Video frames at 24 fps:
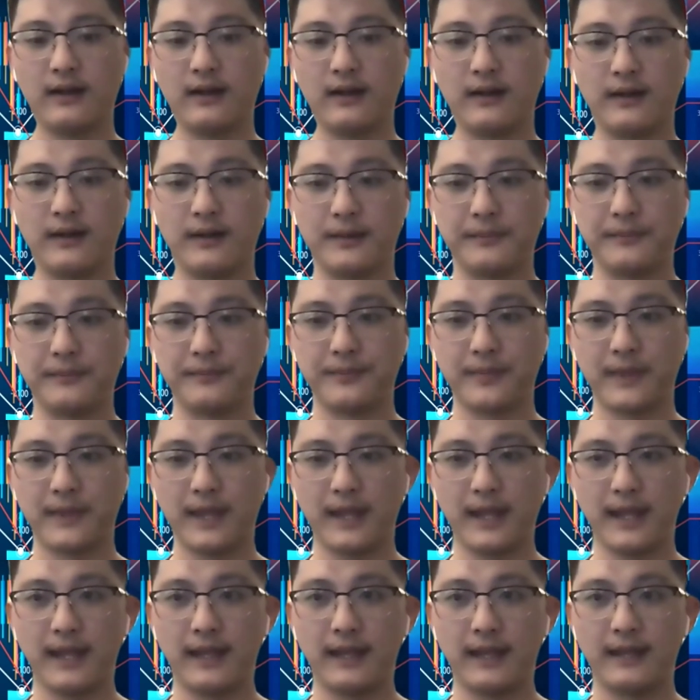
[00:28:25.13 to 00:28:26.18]

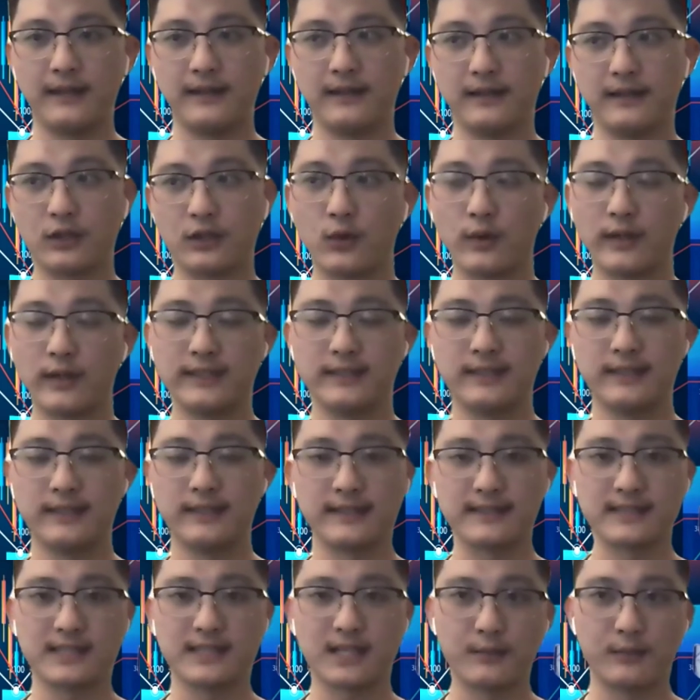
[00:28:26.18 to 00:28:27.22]
And going into
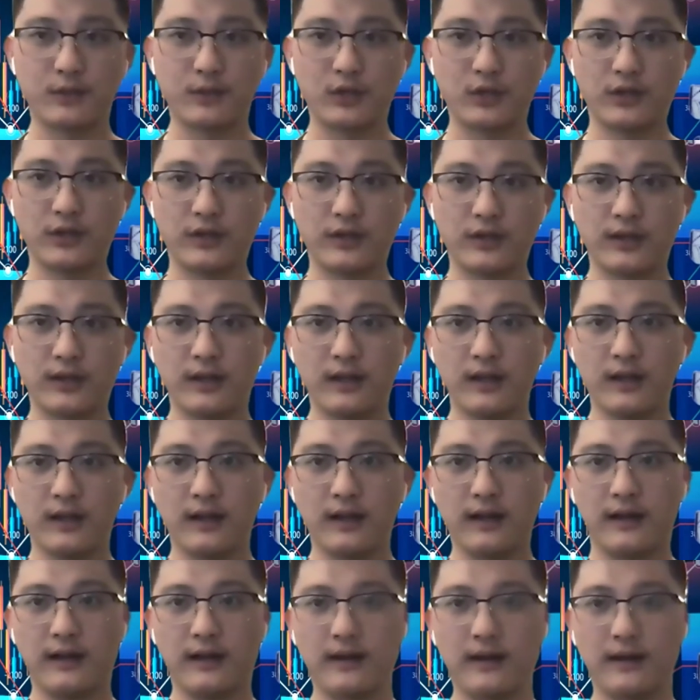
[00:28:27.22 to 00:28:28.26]
the summer,
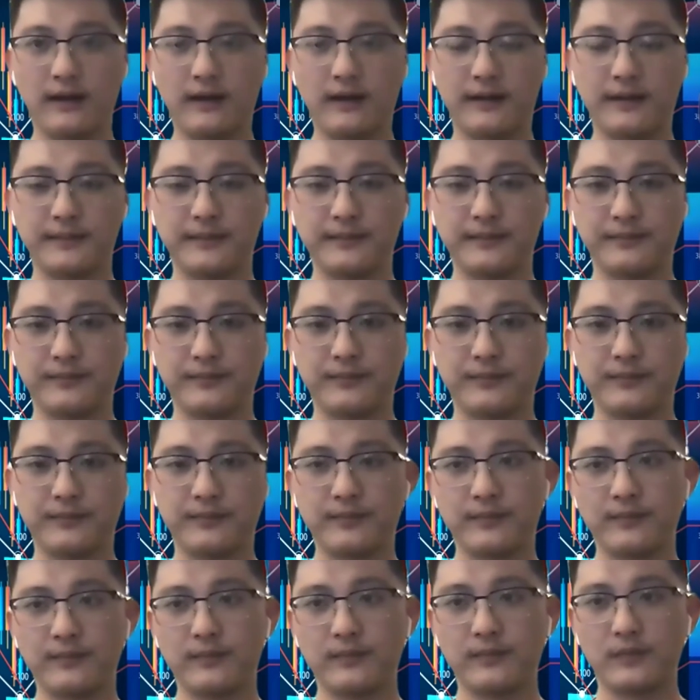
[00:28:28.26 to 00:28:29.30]

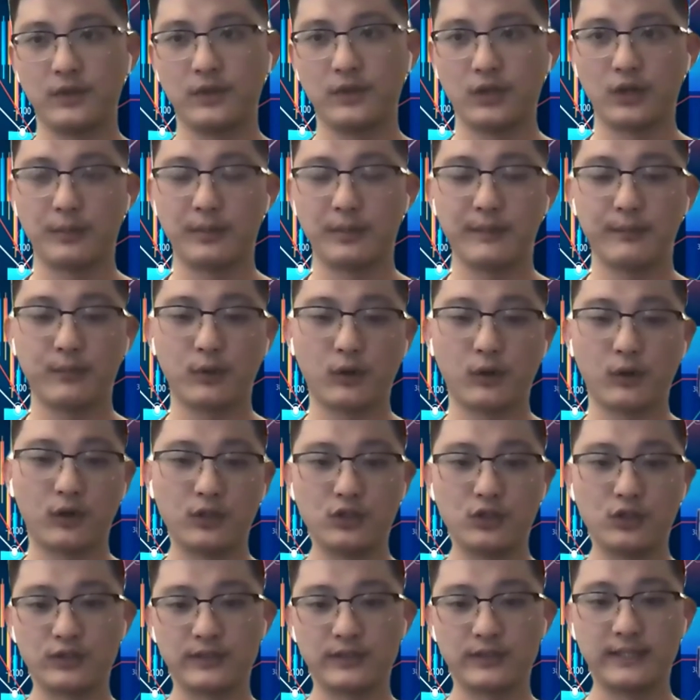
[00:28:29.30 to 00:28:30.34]
you know, people are
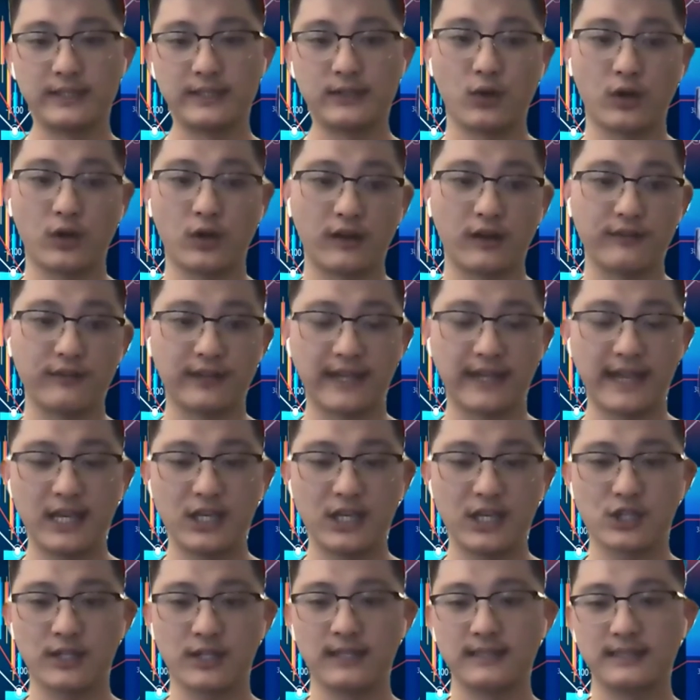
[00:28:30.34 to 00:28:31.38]
usually going on
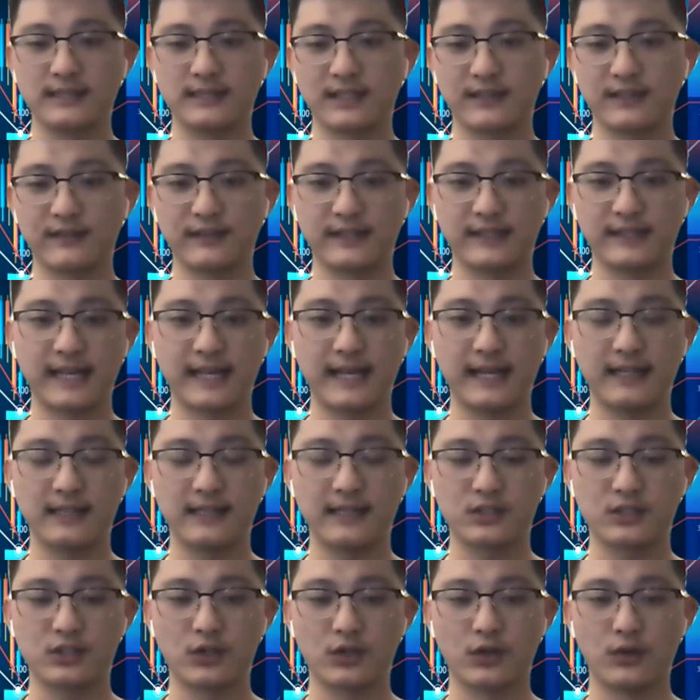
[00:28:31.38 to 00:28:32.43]
vacation and stuff like
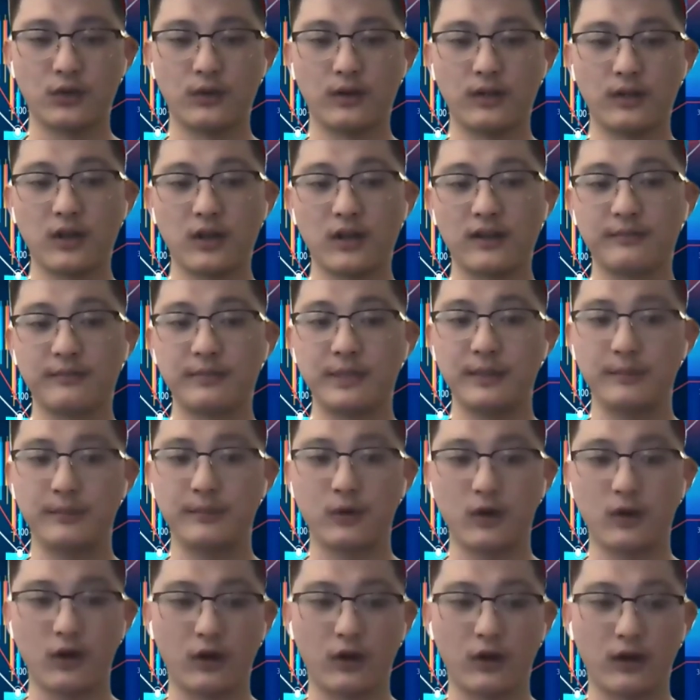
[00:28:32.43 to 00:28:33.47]
that. So a lot of
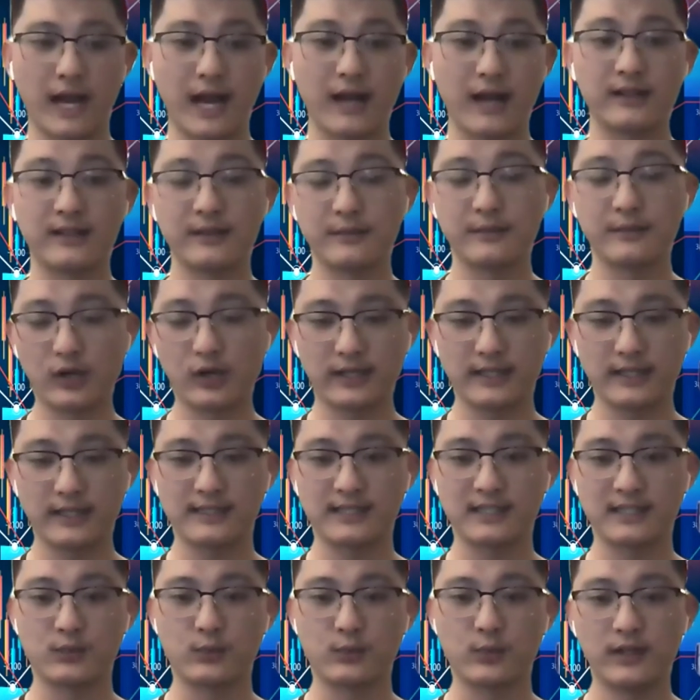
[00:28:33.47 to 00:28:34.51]
people are out of the
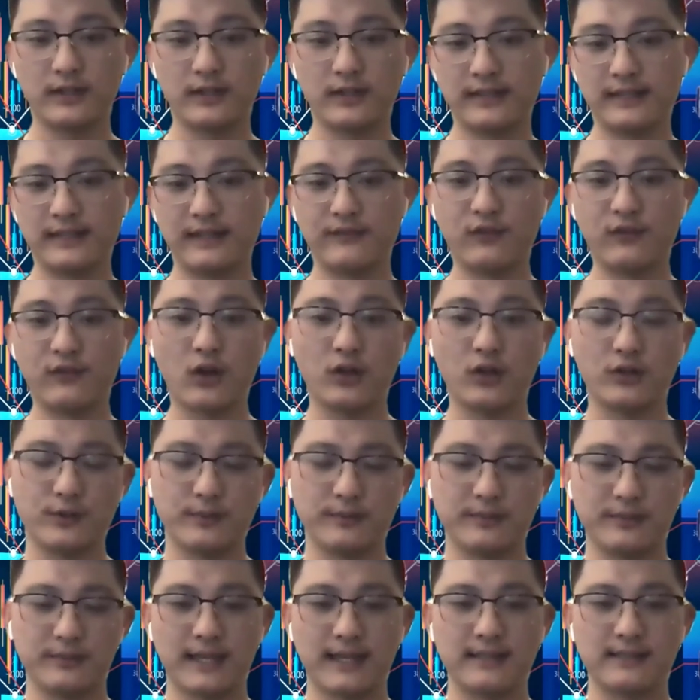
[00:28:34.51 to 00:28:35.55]
markets as well. And then
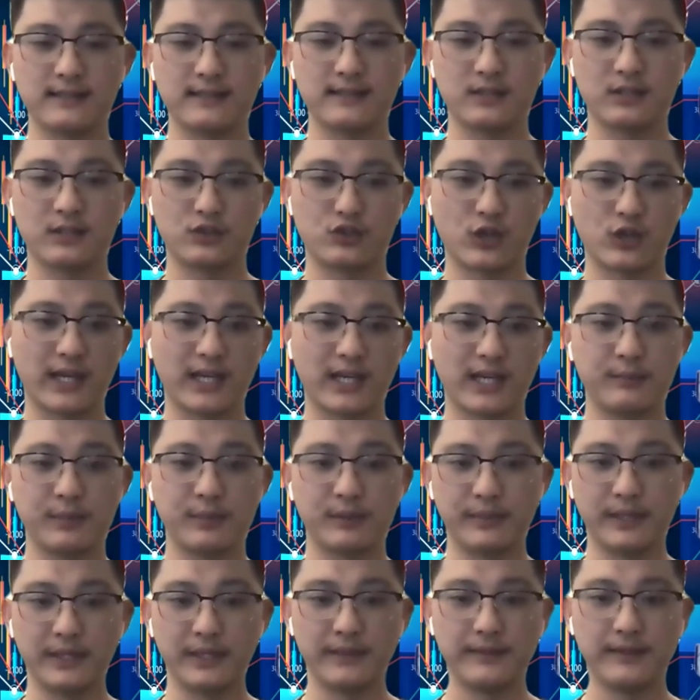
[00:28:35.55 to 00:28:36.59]
volume tends to dry up
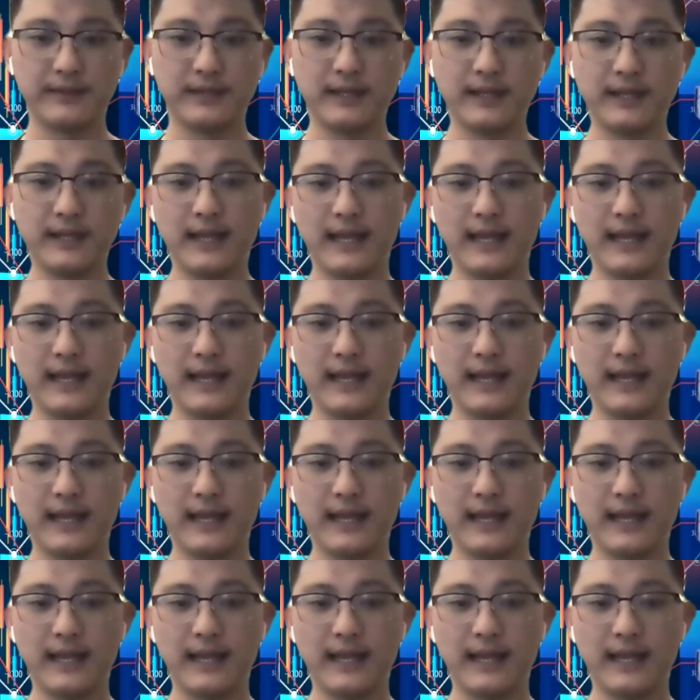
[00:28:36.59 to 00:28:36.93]
a bit.